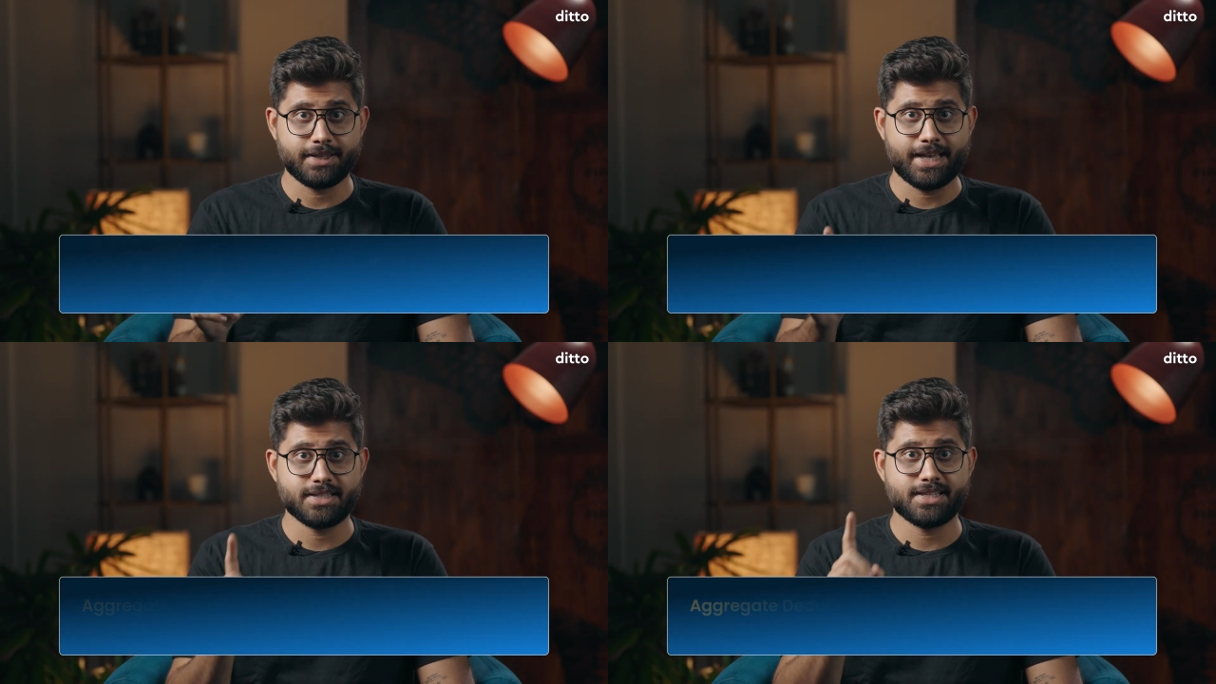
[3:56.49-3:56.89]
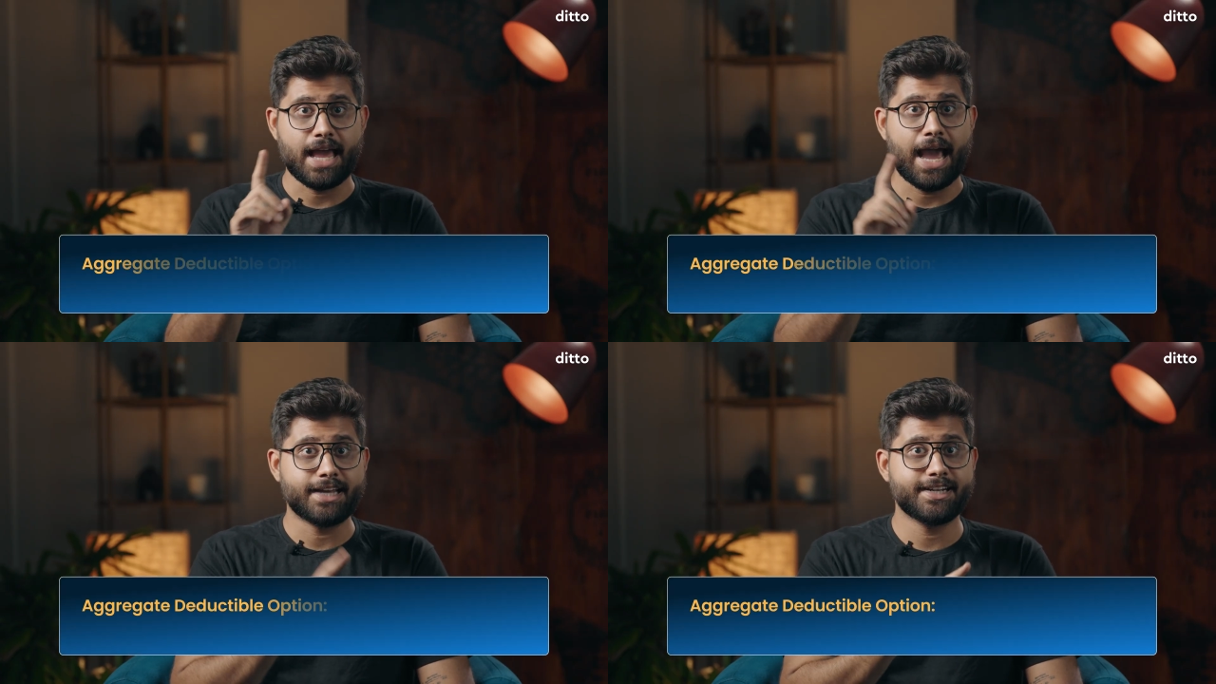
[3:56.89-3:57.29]
there's an
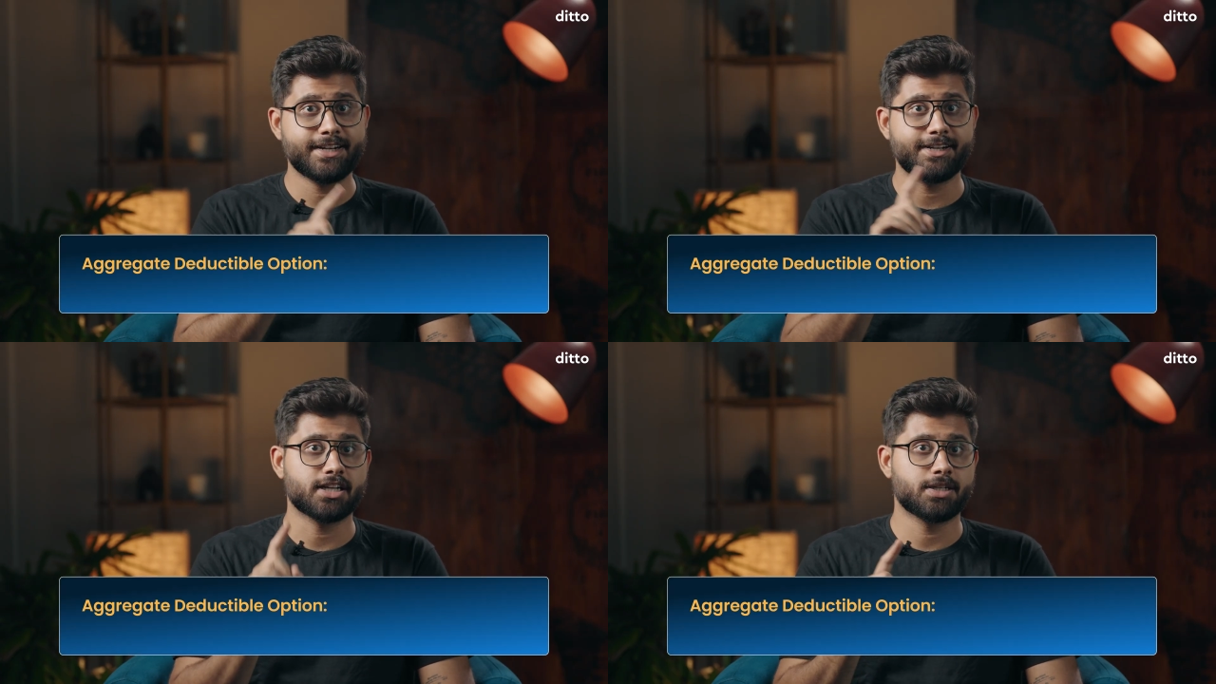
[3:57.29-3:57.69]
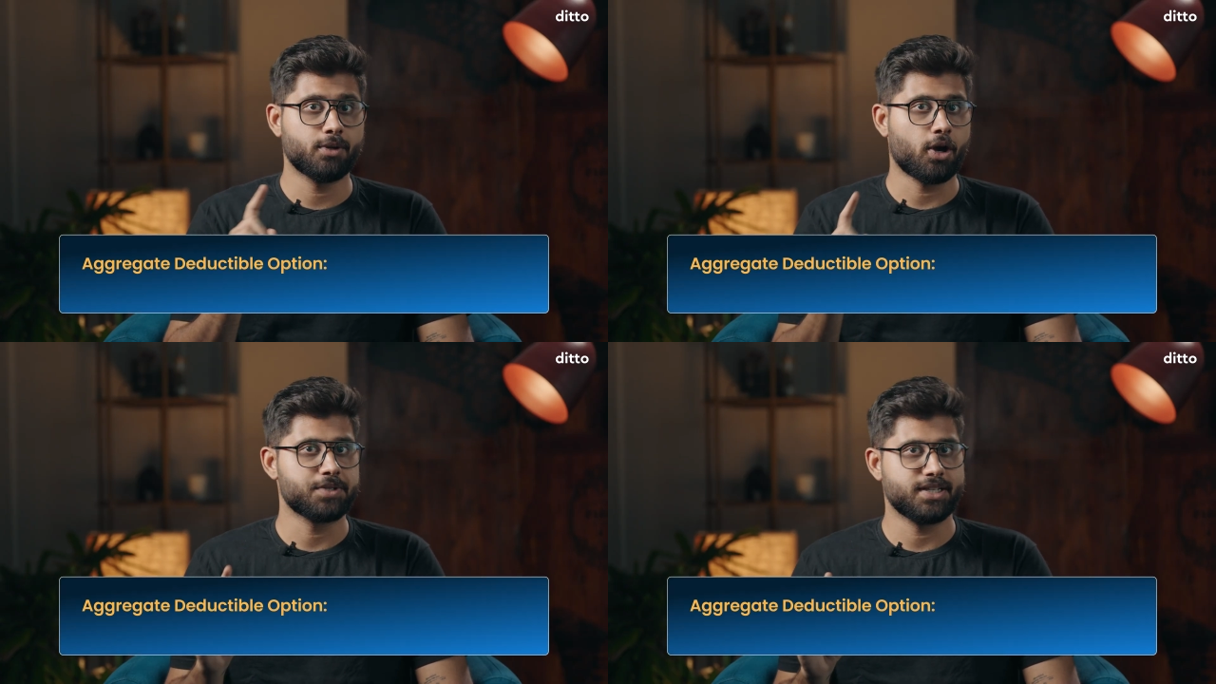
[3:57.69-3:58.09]
aggregate
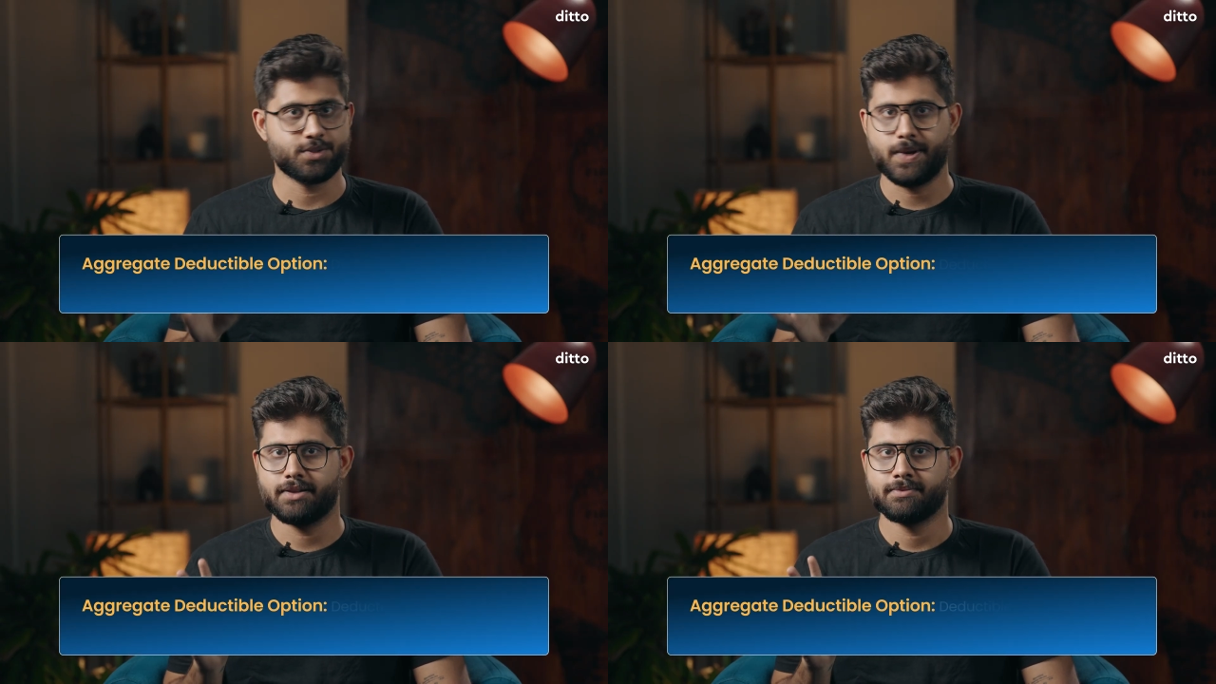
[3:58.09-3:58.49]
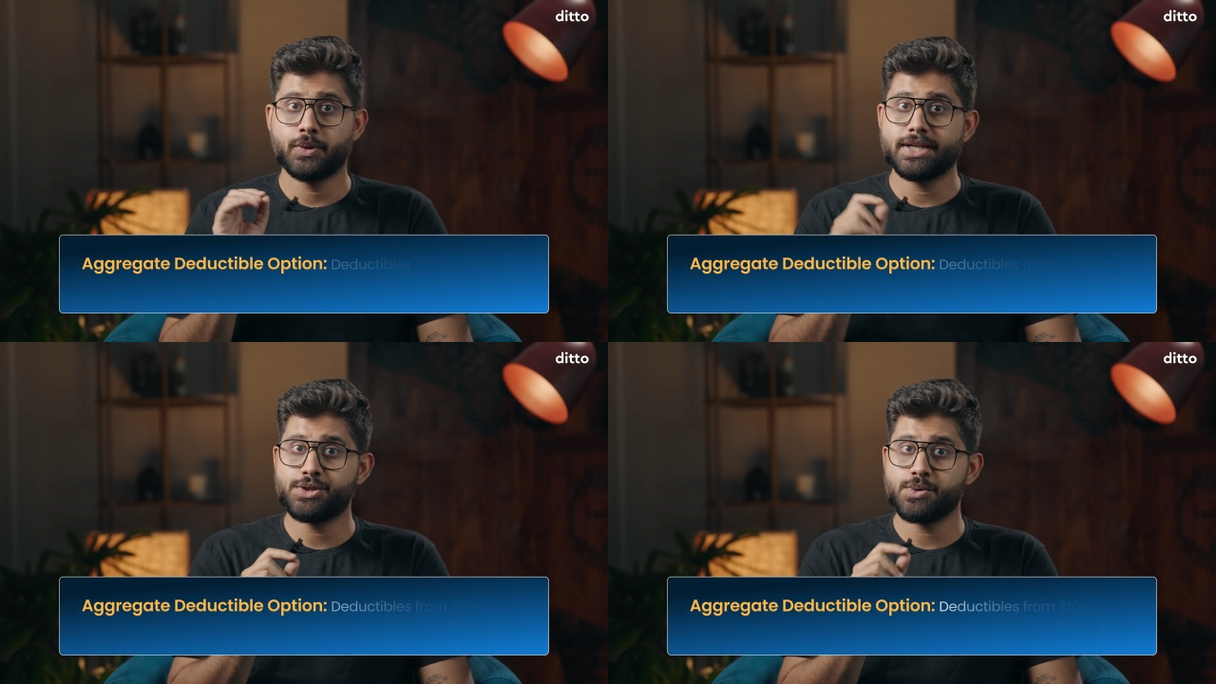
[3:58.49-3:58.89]
deductible option as well. You
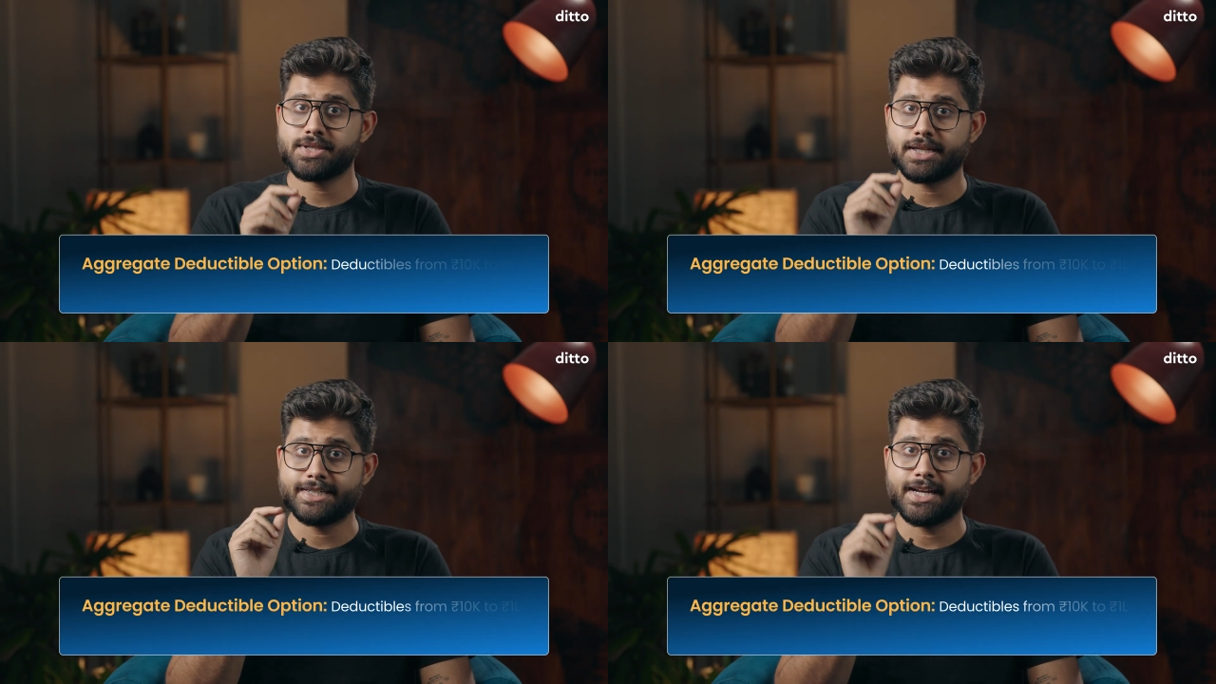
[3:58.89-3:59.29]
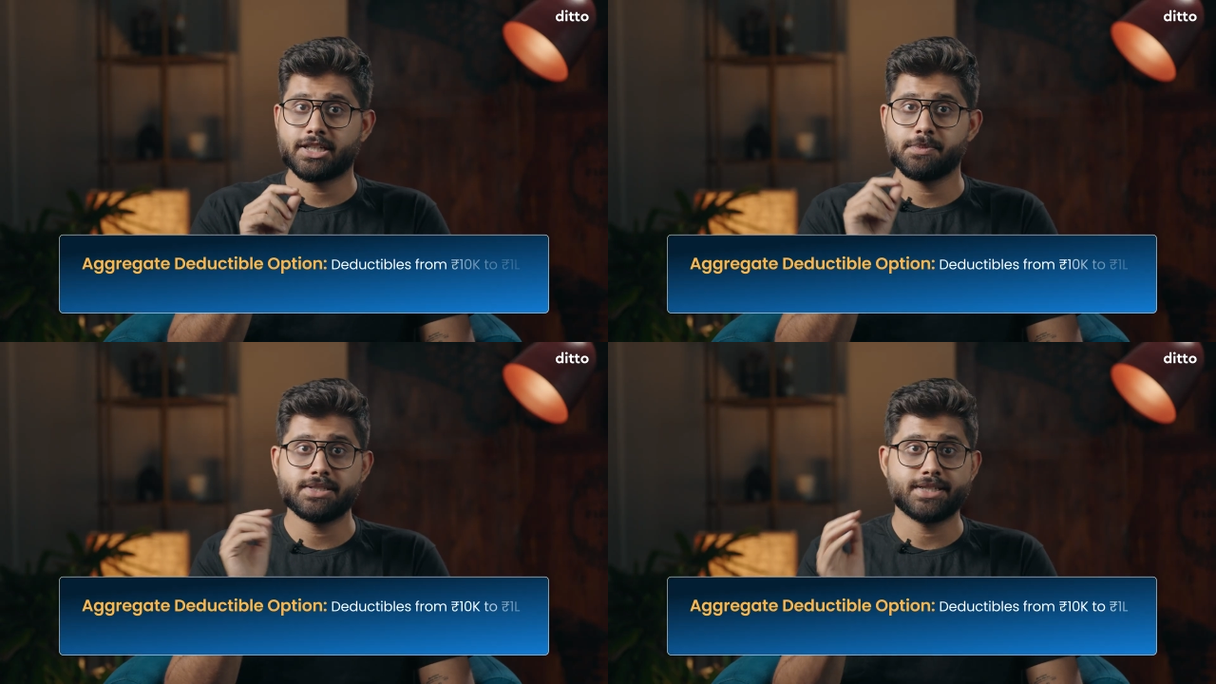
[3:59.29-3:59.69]
can choose
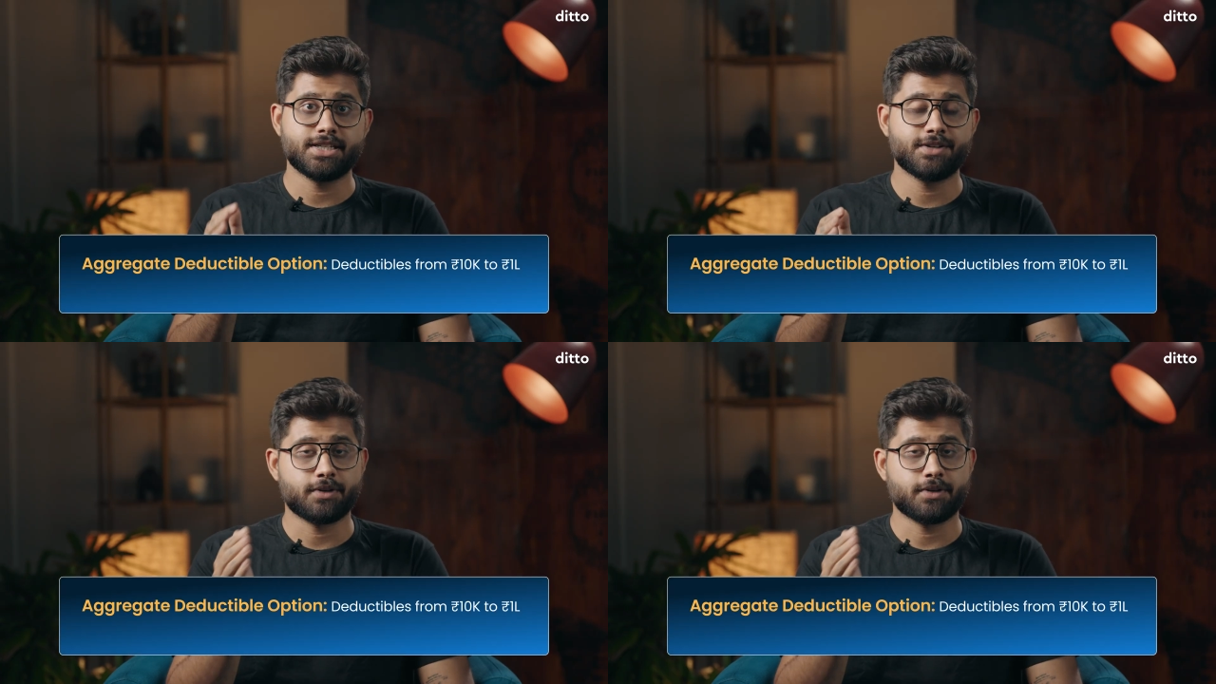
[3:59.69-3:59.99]
deductibles ranging